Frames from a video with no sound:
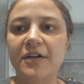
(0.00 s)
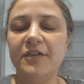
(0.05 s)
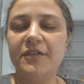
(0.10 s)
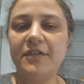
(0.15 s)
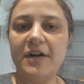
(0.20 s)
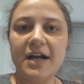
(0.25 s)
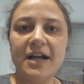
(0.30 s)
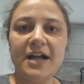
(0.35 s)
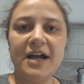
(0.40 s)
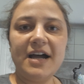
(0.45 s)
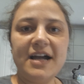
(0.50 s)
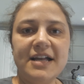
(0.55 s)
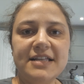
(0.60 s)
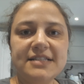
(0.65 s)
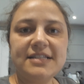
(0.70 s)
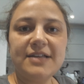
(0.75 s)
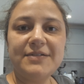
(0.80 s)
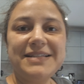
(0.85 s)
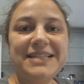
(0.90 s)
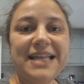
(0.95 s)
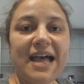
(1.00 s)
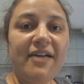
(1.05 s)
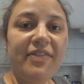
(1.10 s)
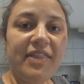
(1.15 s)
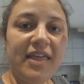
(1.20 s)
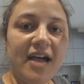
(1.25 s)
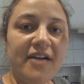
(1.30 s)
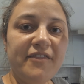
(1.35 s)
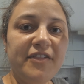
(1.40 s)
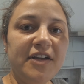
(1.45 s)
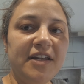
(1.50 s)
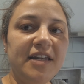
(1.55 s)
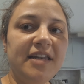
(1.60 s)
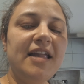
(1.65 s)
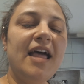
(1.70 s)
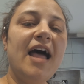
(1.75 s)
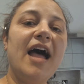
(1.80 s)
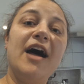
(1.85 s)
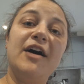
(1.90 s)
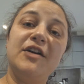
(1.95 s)
Right guys, so it's out the oven.
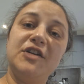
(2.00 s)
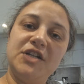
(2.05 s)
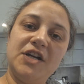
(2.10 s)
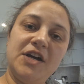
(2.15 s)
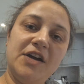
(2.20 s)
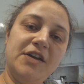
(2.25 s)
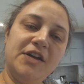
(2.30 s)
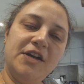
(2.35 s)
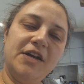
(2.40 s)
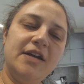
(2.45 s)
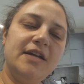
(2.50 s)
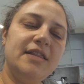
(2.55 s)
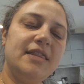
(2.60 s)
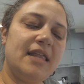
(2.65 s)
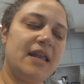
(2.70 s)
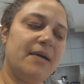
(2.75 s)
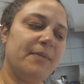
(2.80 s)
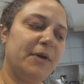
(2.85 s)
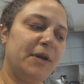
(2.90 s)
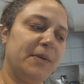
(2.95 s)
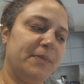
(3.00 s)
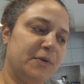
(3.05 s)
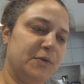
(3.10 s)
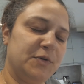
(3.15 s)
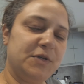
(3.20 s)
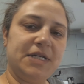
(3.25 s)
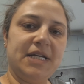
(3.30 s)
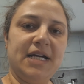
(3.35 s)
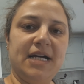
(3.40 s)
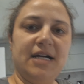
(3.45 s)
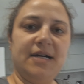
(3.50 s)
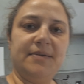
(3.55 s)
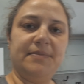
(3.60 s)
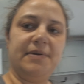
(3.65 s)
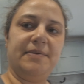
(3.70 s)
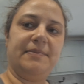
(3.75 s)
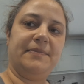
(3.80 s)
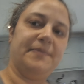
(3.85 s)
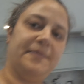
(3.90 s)
I'll show you, then I'm gonna portion it up.